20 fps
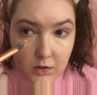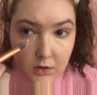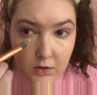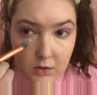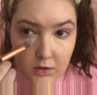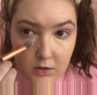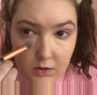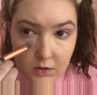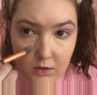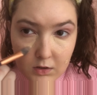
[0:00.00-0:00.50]

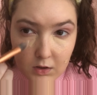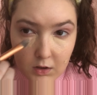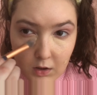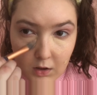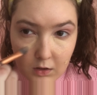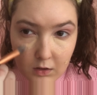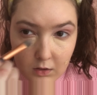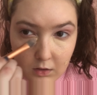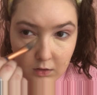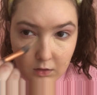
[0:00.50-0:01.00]
just because like
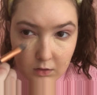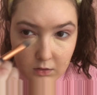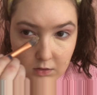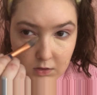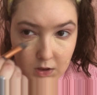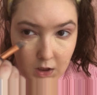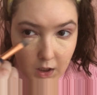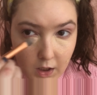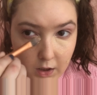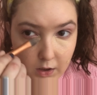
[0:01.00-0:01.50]
I look a little
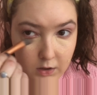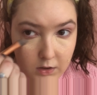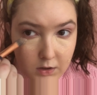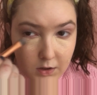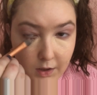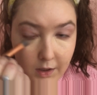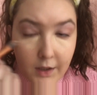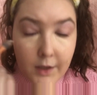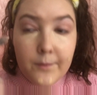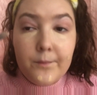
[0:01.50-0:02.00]
tired
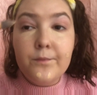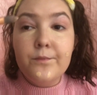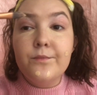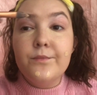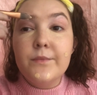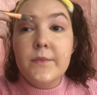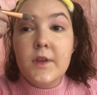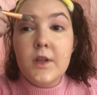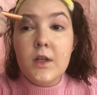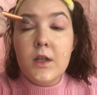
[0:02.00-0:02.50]
today.
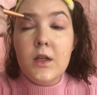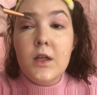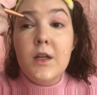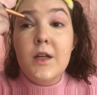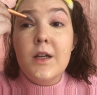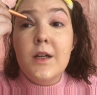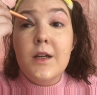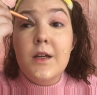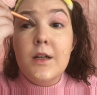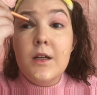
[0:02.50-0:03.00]

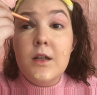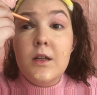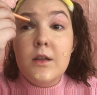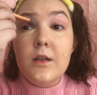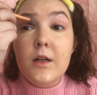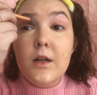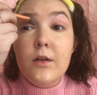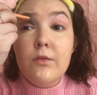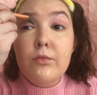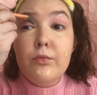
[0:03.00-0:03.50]

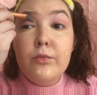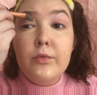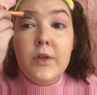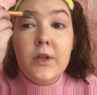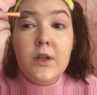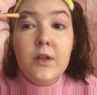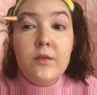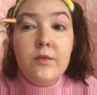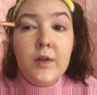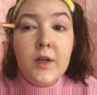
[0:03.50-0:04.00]
Then I have
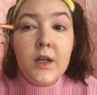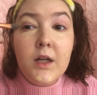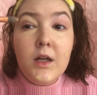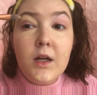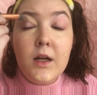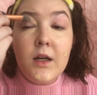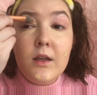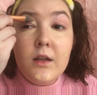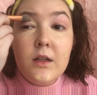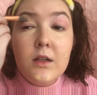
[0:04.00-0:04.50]
really veiny
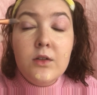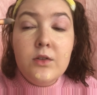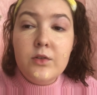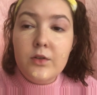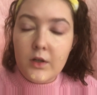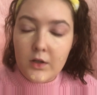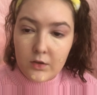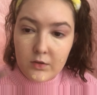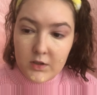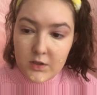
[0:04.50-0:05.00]
eyelids,
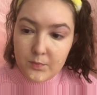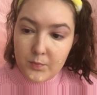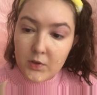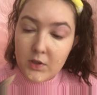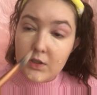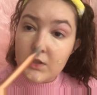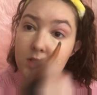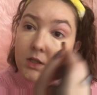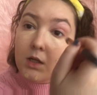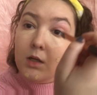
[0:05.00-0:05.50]
so I always
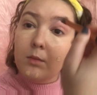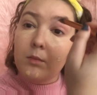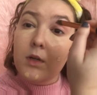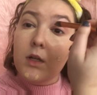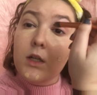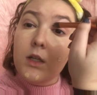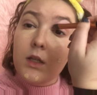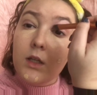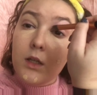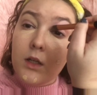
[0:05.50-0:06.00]
put some
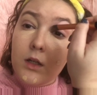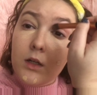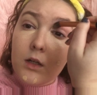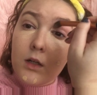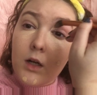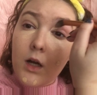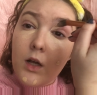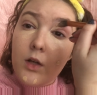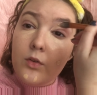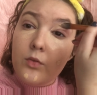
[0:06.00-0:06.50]

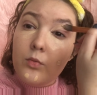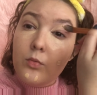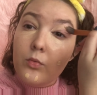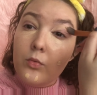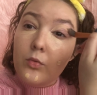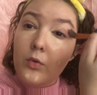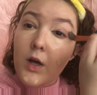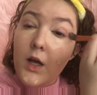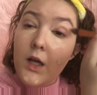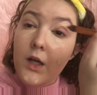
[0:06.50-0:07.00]
here as
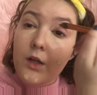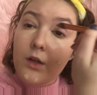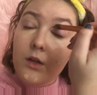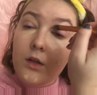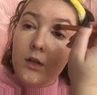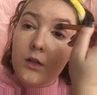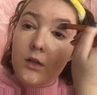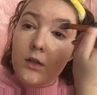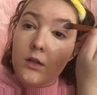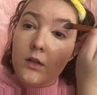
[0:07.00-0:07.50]
well.